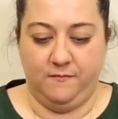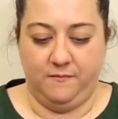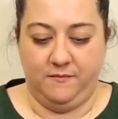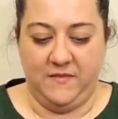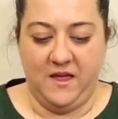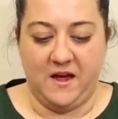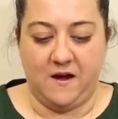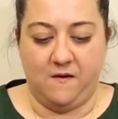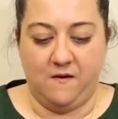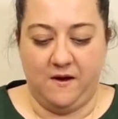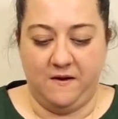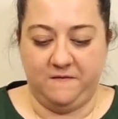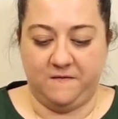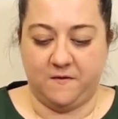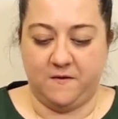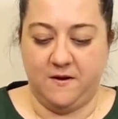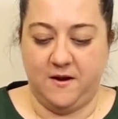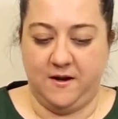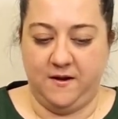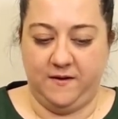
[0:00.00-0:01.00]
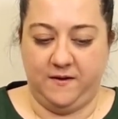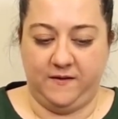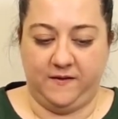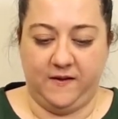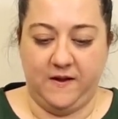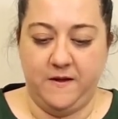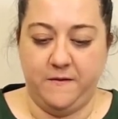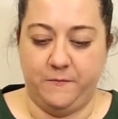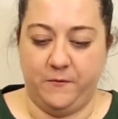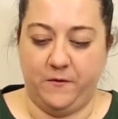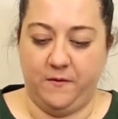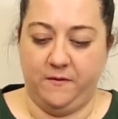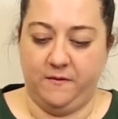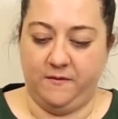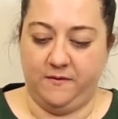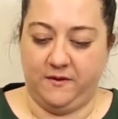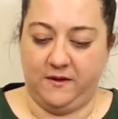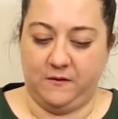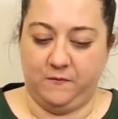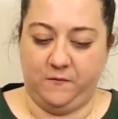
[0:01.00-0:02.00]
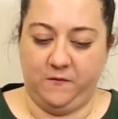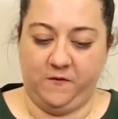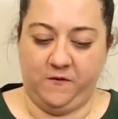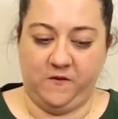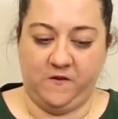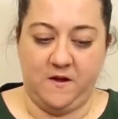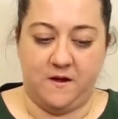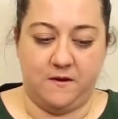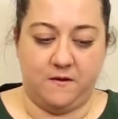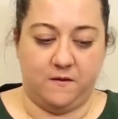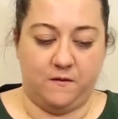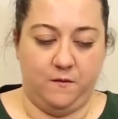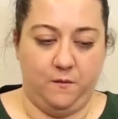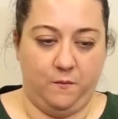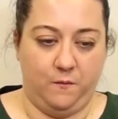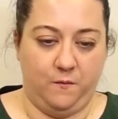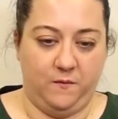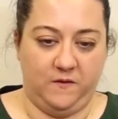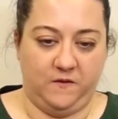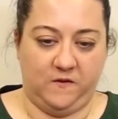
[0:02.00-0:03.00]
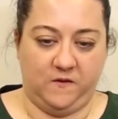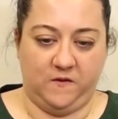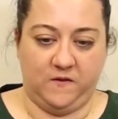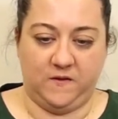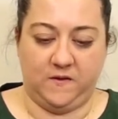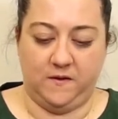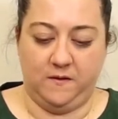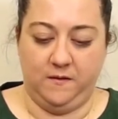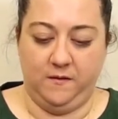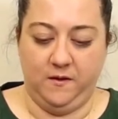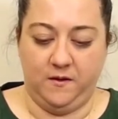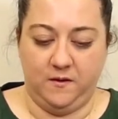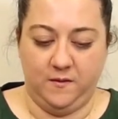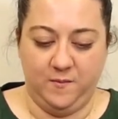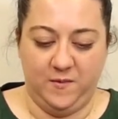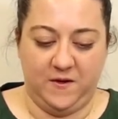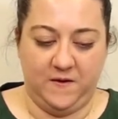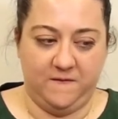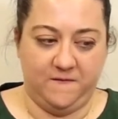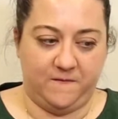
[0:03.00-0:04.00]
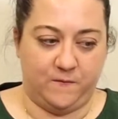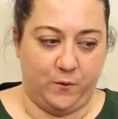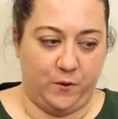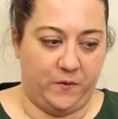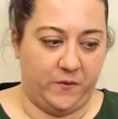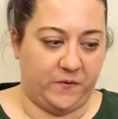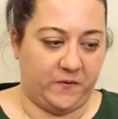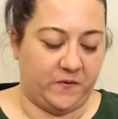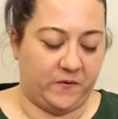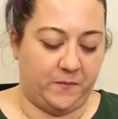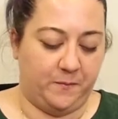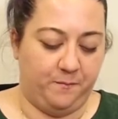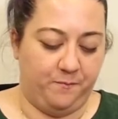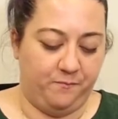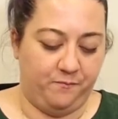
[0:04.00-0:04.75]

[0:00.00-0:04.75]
Now I've created a table that will shake with just a little bit of force.